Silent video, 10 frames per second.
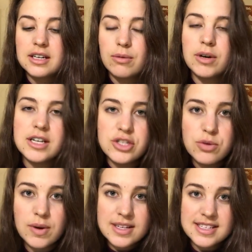what I do
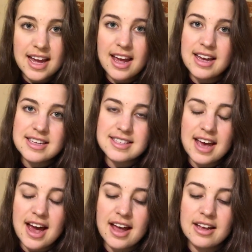want to say is
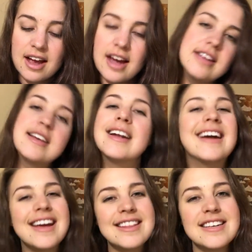that I
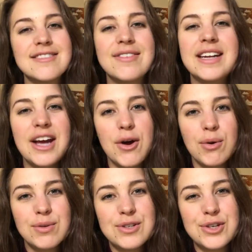dedicate this
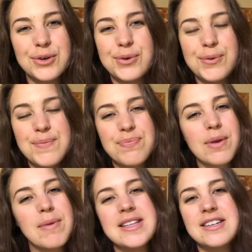video to
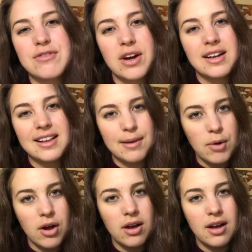my dear friend Clément